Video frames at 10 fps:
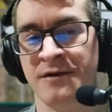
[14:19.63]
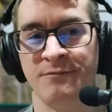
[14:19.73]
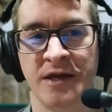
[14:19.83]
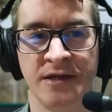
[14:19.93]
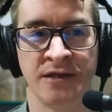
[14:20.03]

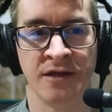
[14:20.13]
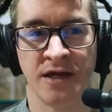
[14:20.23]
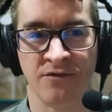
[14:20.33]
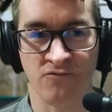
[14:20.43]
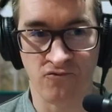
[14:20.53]
made
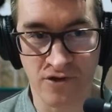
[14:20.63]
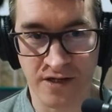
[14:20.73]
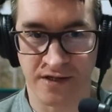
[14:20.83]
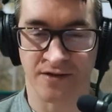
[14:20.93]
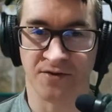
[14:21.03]
a
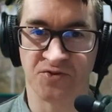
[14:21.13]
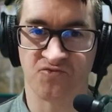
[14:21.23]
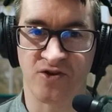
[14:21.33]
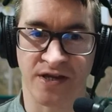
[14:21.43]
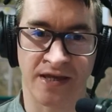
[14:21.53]
really nice
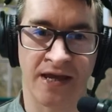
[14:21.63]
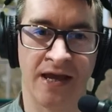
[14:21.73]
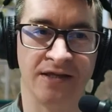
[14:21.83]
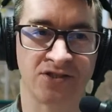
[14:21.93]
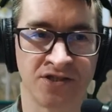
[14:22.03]
running
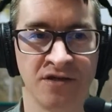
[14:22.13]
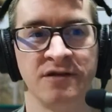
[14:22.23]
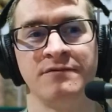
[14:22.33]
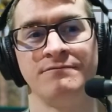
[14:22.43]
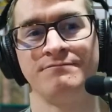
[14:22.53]
catch.
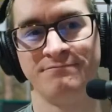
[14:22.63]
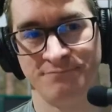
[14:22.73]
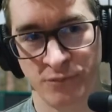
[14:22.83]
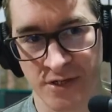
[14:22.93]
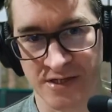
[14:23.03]

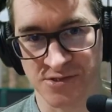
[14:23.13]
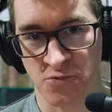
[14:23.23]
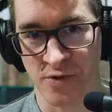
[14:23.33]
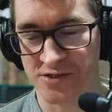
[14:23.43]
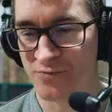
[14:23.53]
But as
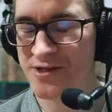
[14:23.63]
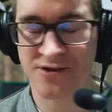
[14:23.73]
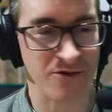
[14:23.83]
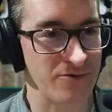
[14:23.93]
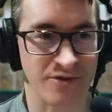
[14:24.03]
always, we know